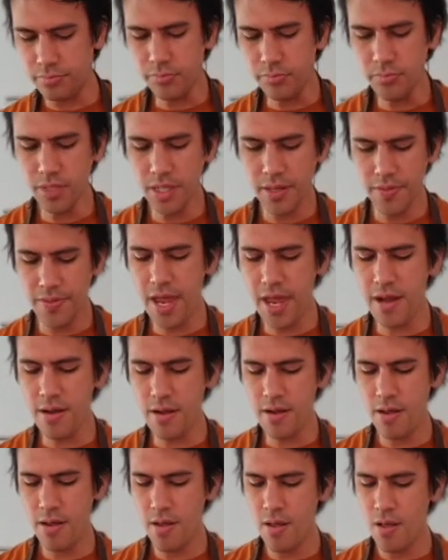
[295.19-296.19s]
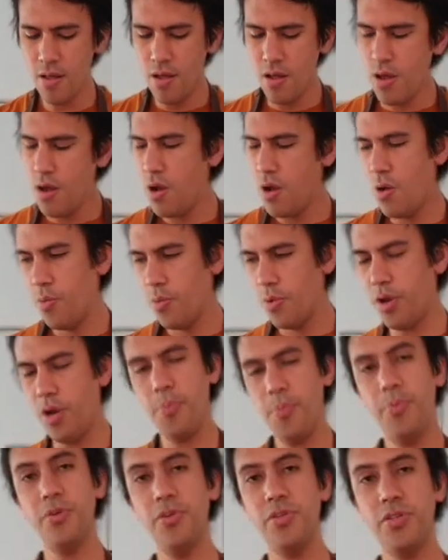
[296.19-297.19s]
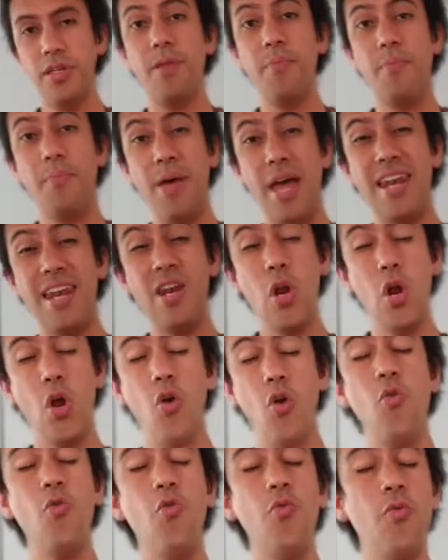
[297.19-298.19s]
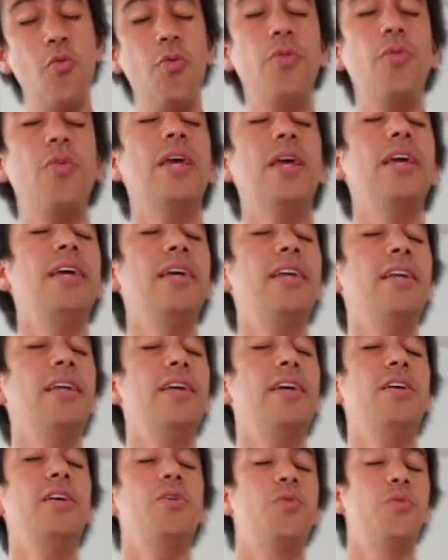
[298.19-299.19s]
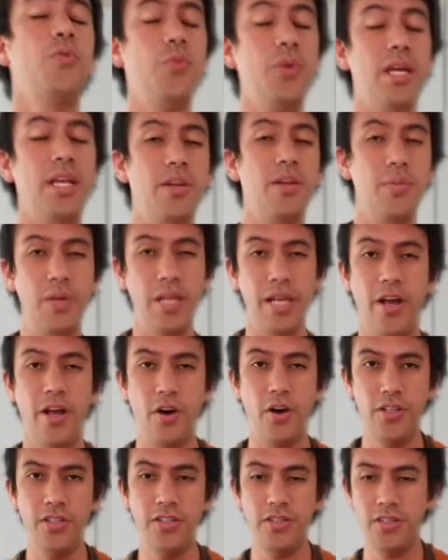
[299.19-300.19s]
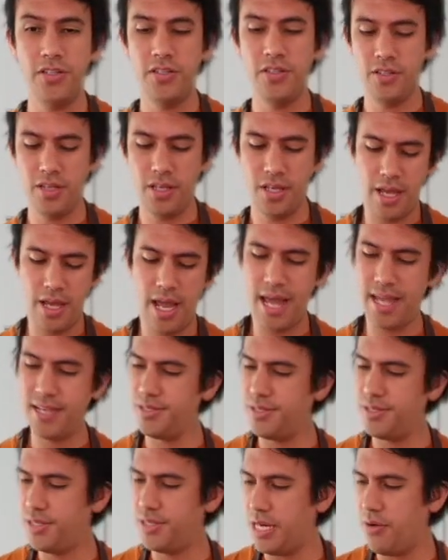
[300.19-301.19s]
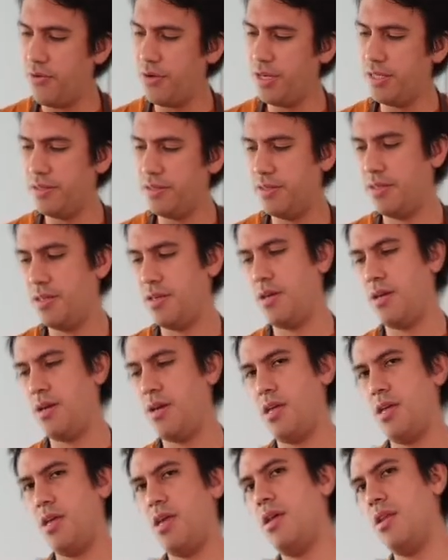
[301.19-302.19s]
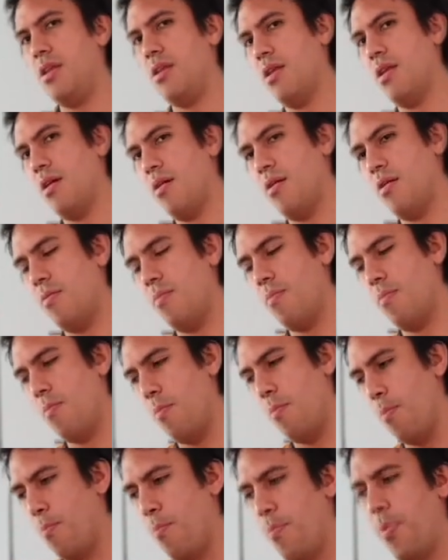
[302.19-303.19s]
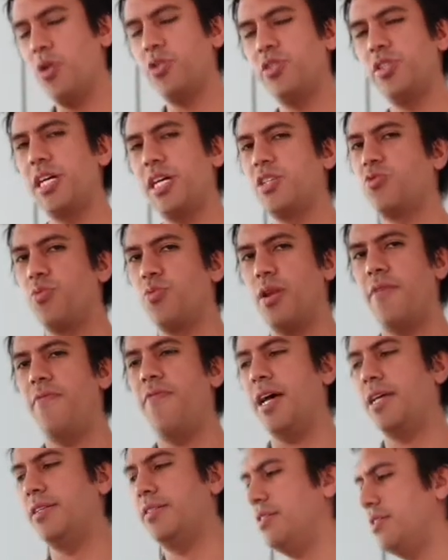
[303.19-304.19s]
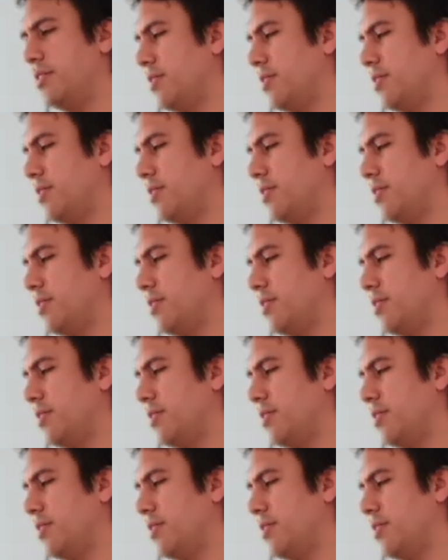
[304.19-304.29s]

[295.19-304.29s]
Then we're gonna put a pan really hot and sear it in both sides really fast